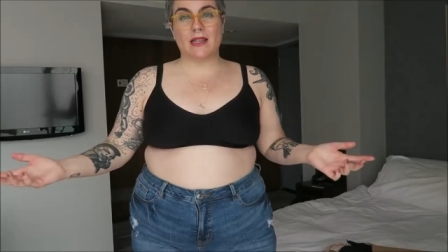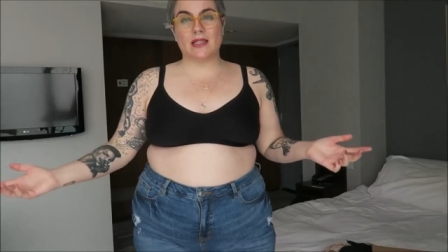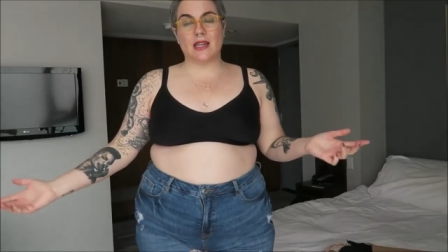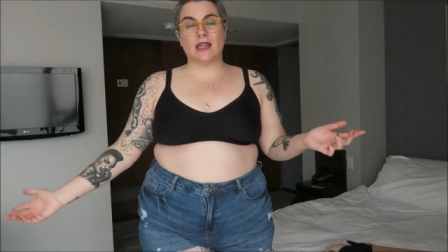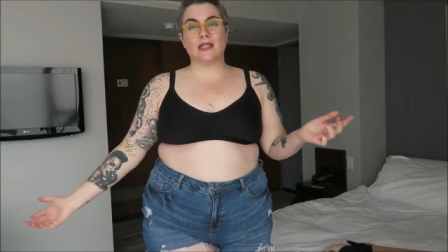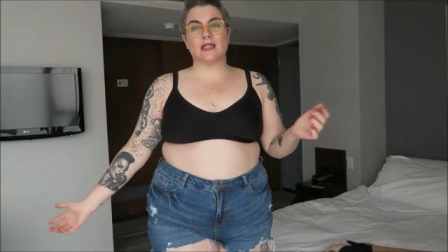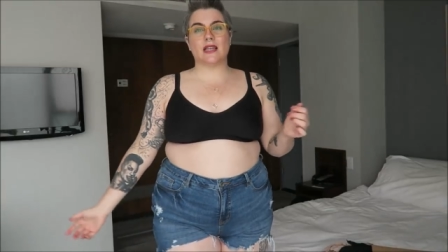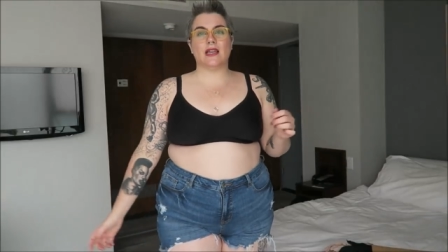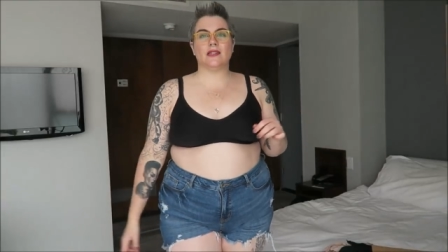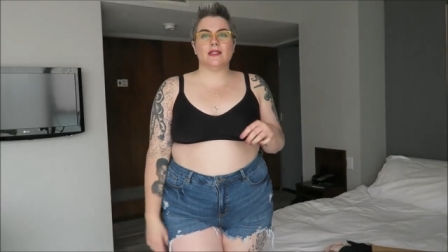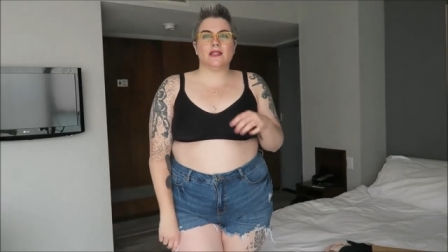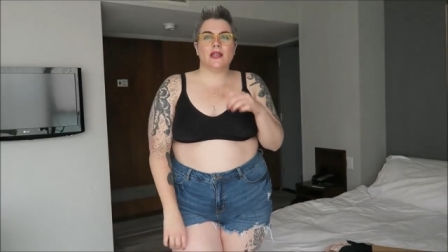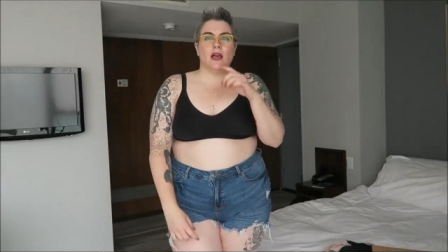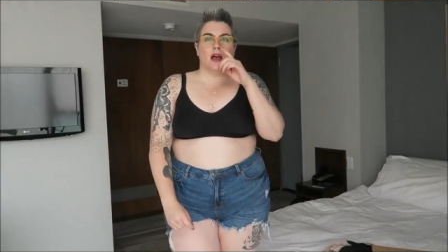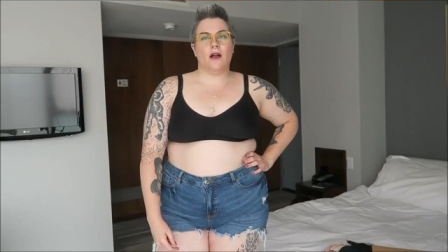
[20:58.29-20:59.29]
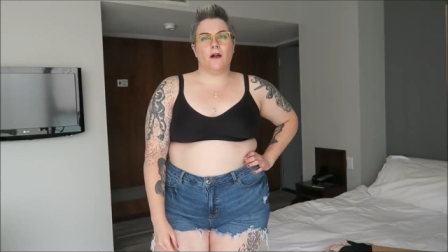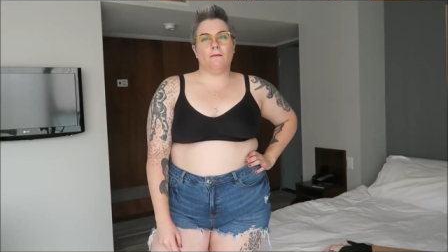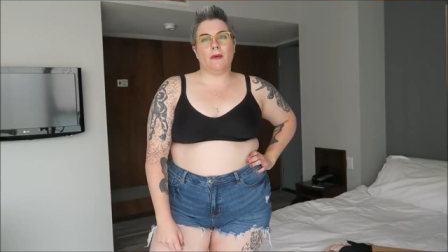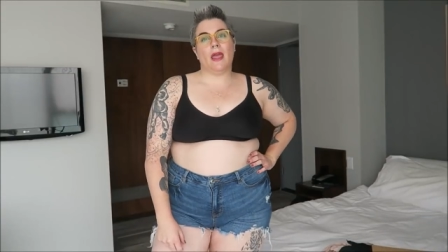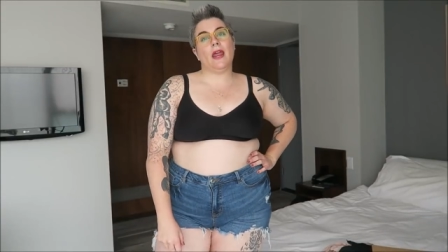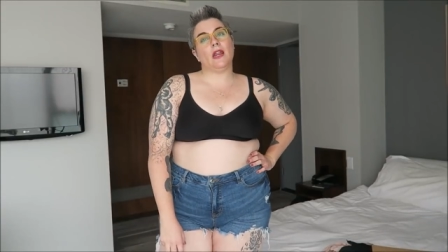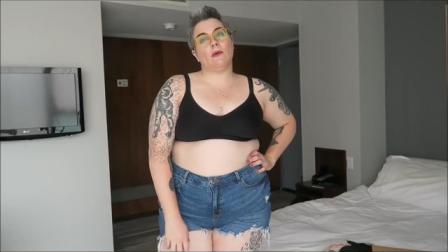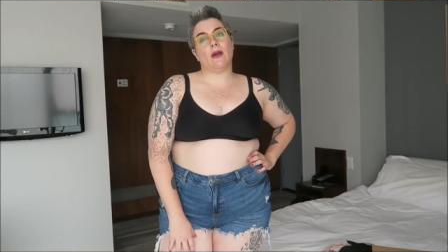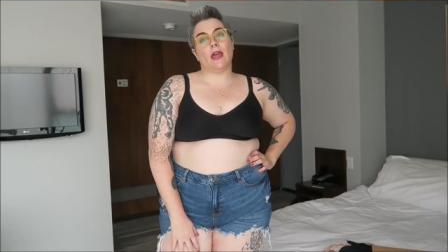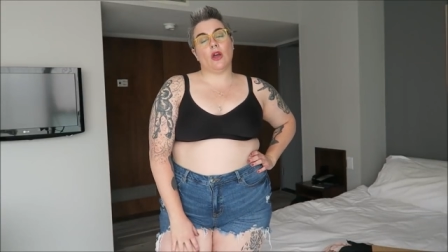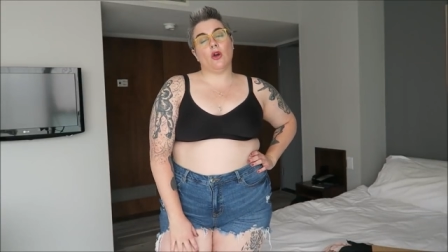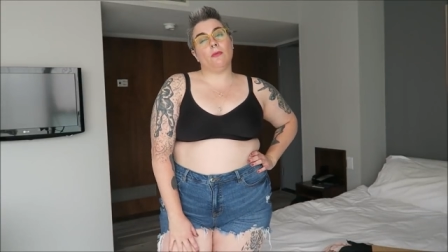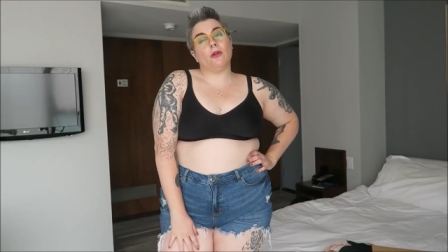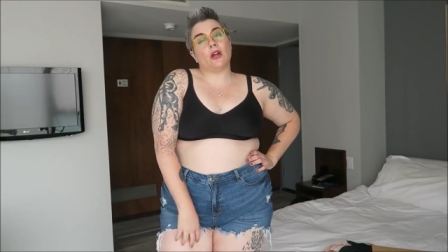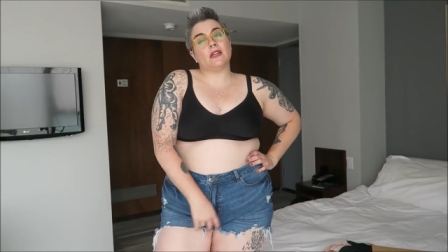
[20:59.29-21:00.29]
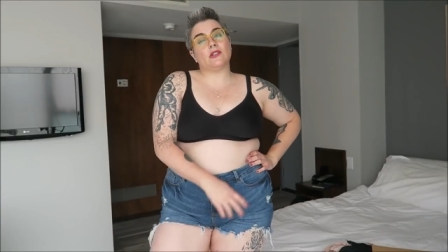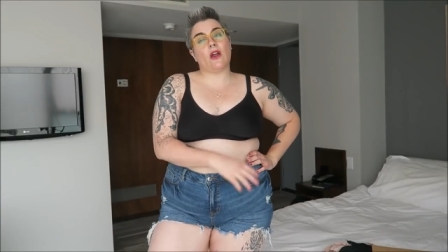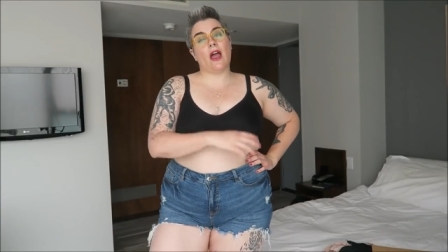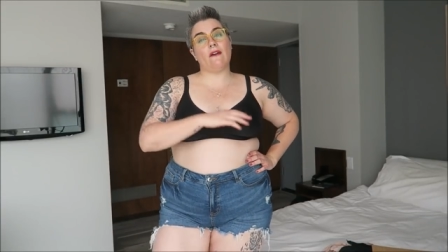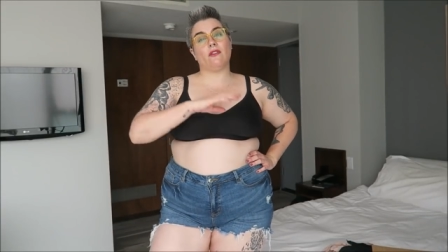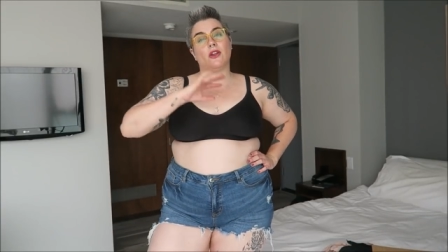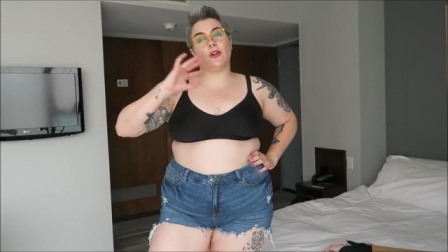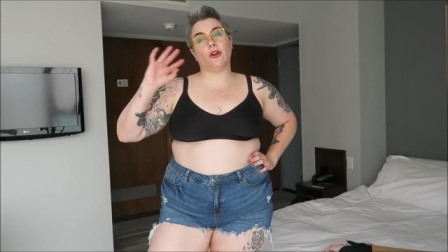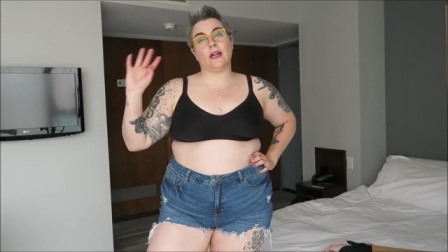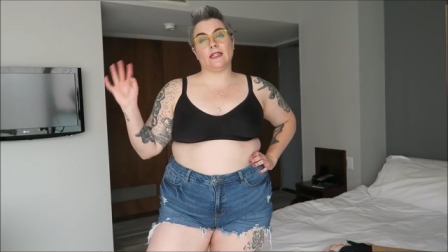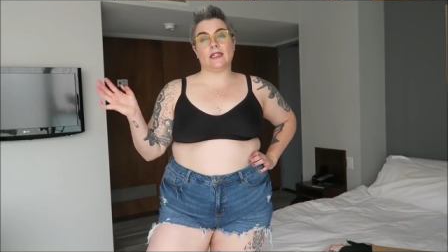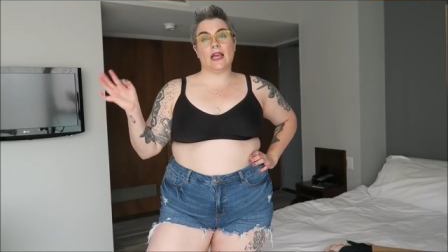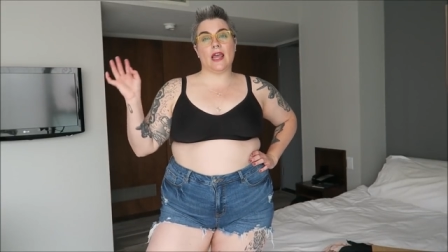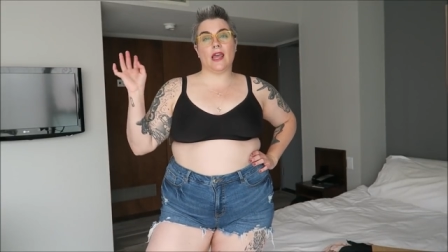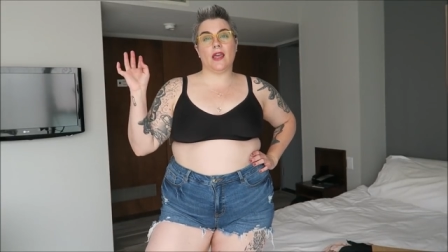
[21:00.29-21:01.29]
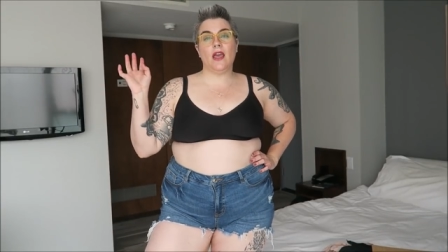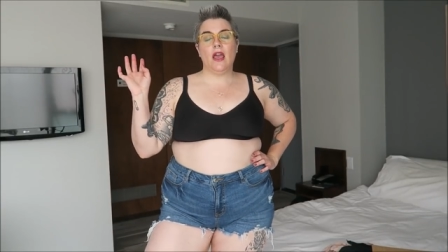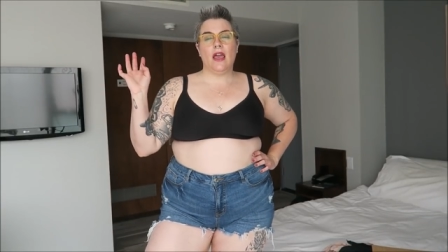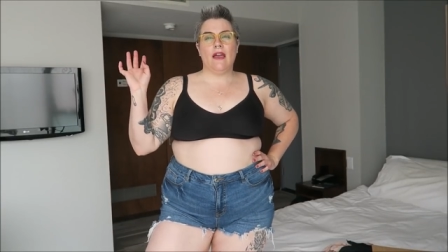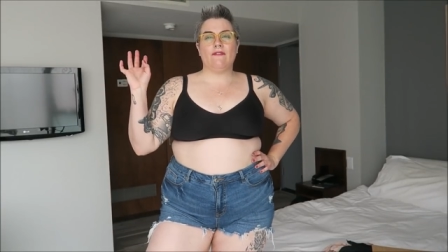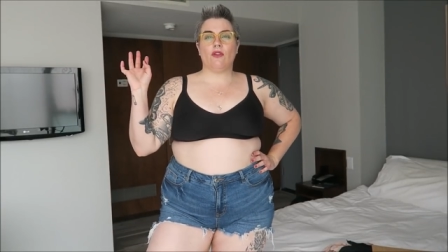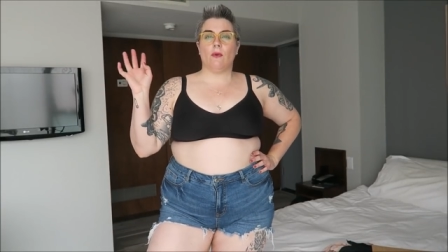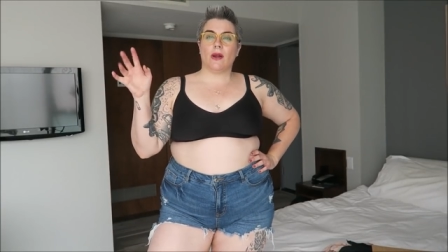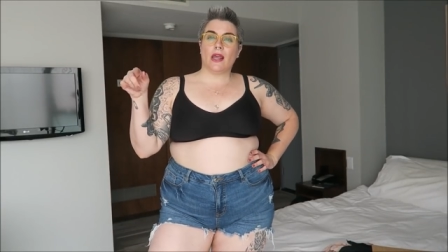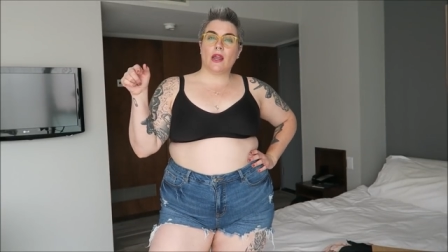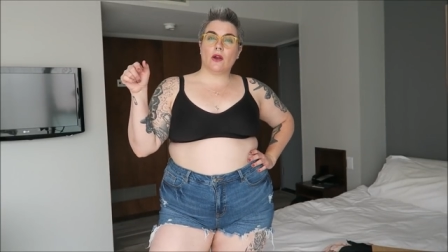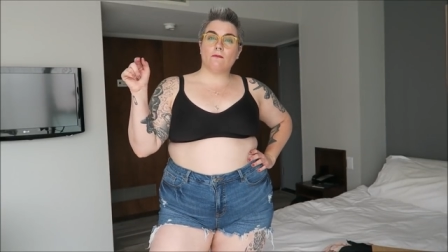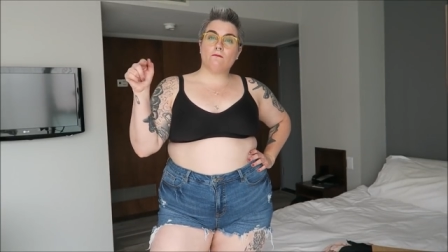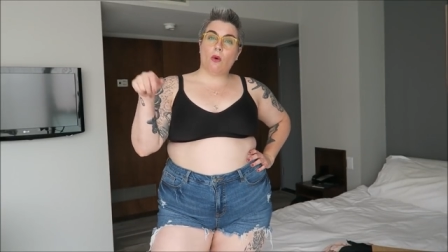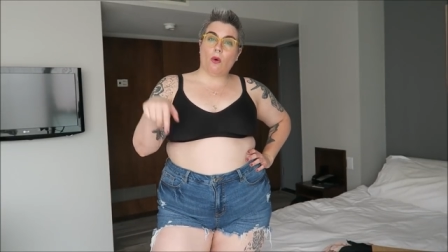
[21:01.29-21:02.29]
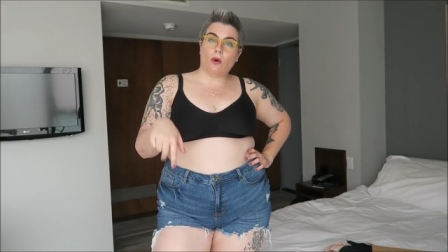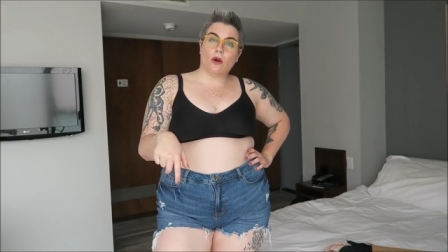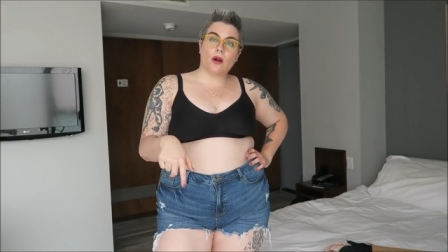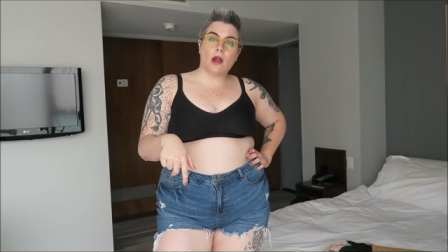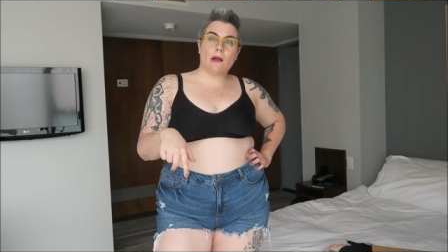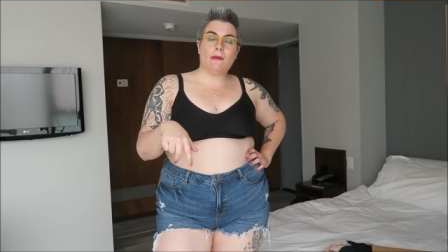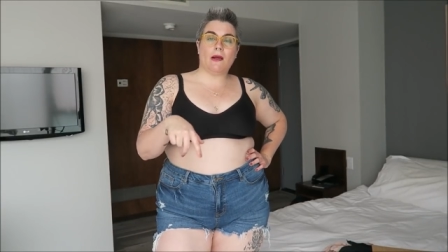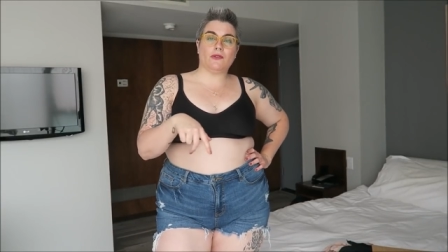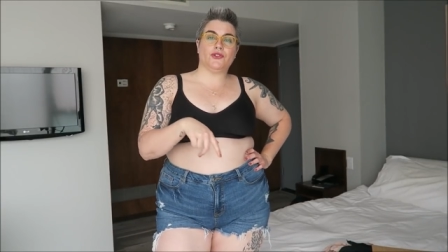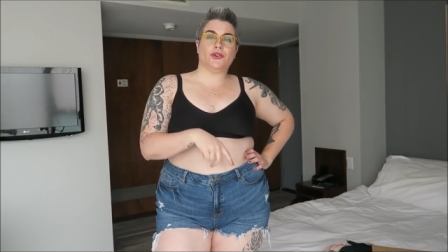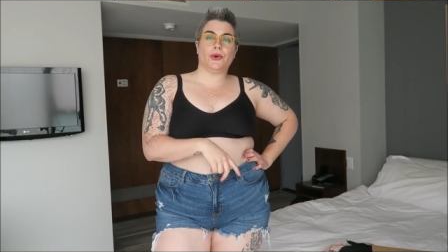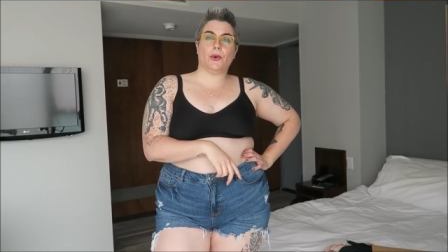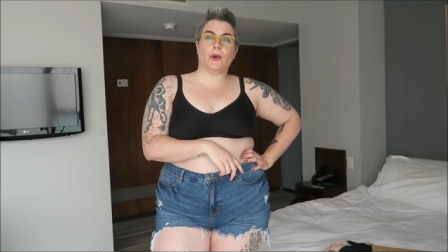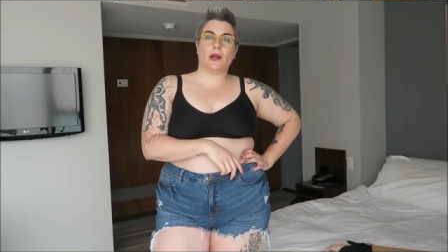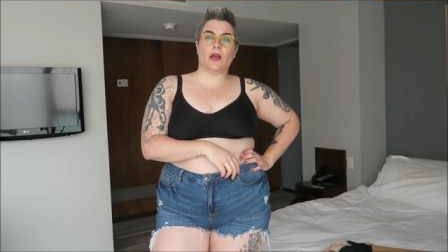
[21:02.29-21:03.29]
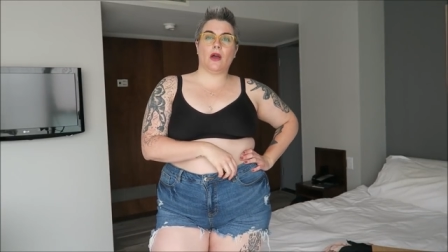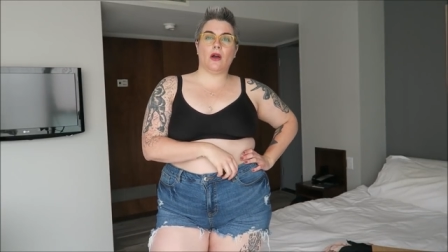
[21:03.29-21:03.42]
makes any sense. Um, anyway, I hope you guys are having a great day. If you wanna hear more about True &